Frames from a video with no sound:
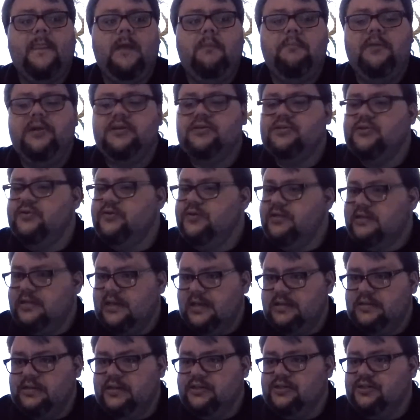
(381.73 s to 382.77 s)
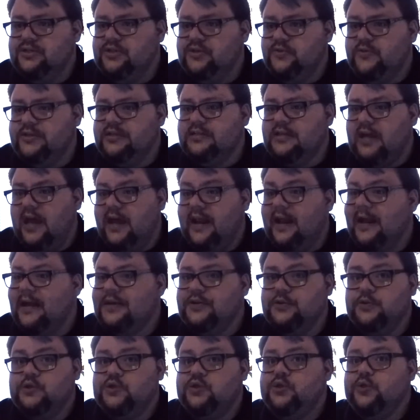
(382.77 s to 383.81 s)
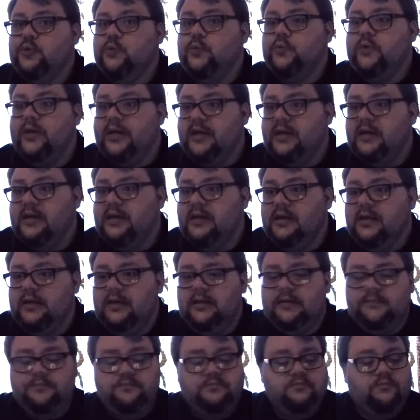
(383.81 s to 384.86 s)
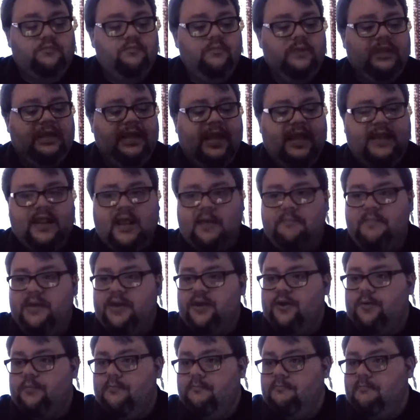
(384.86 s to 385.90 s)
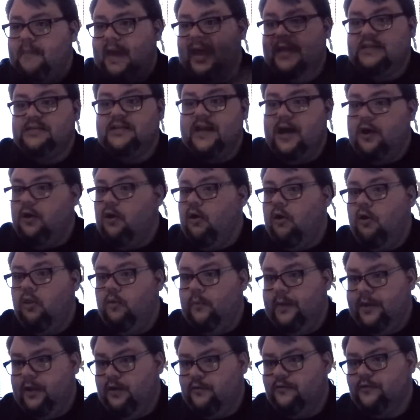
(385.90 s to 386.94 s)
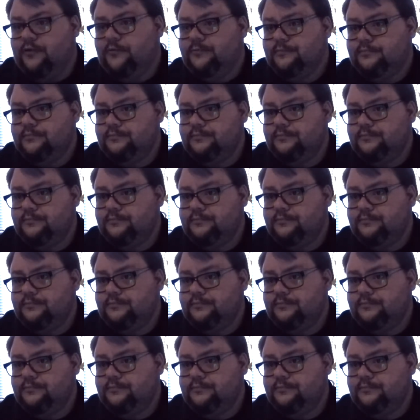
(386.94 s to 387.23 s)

But as soon as I said suicide, I got to sue-lit, and that meter maxed out all the way over.